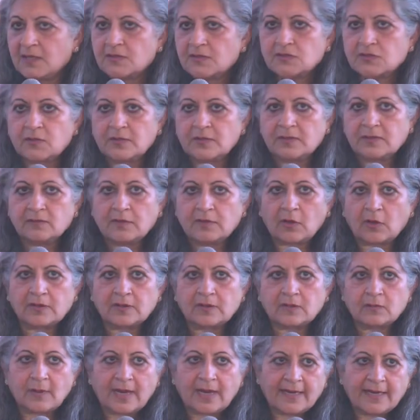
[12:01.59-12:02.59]
So on
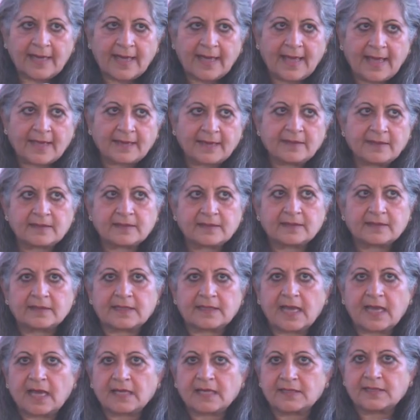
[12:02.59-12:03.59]
the one hand,
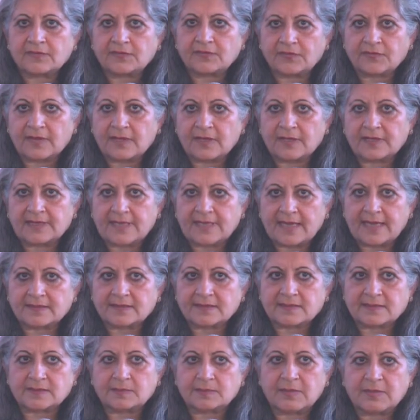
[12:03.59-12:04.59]
they are different,
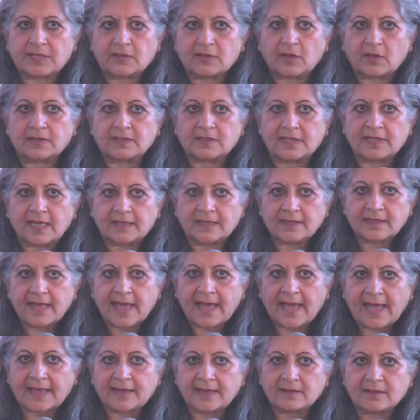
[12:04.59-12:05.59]
yes, but on the other
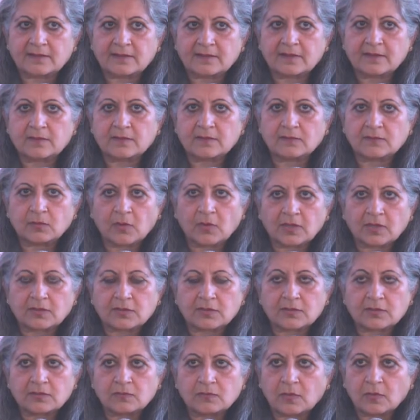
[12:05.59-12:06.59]
hand,
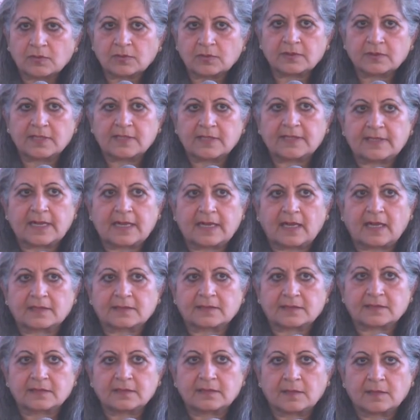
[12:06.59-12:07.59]
what do they tell
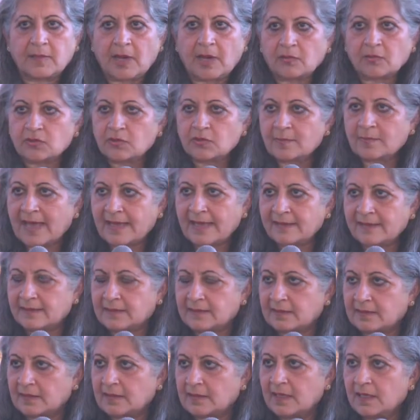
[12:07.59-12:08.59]
us? About
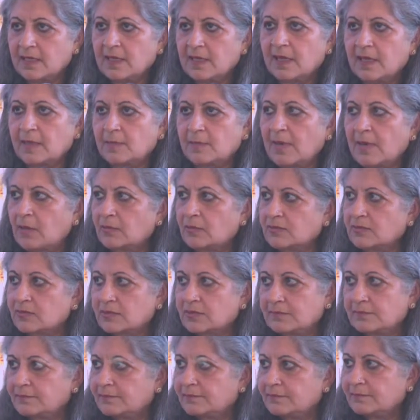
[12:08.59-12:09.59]
humanity,
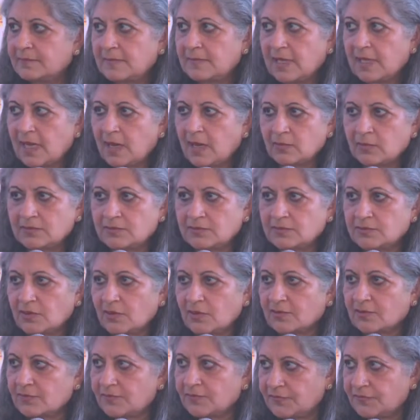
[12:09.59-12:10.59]
about how the
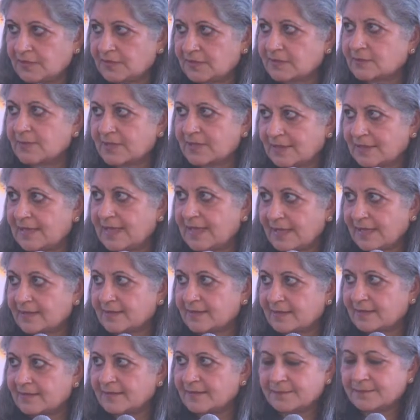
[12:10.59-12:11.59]
geographies were
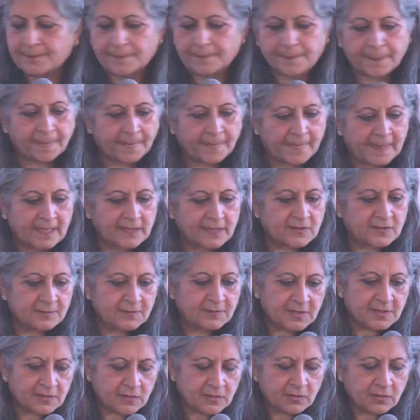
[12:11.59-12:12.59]
connected. So I'm
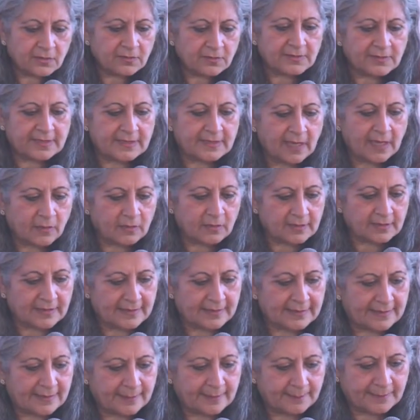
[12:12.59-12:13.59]
just going to read out a
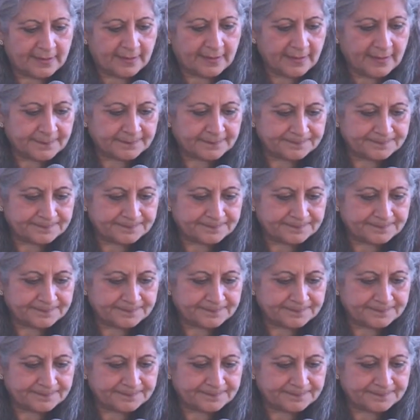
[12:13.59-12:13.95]
little bit.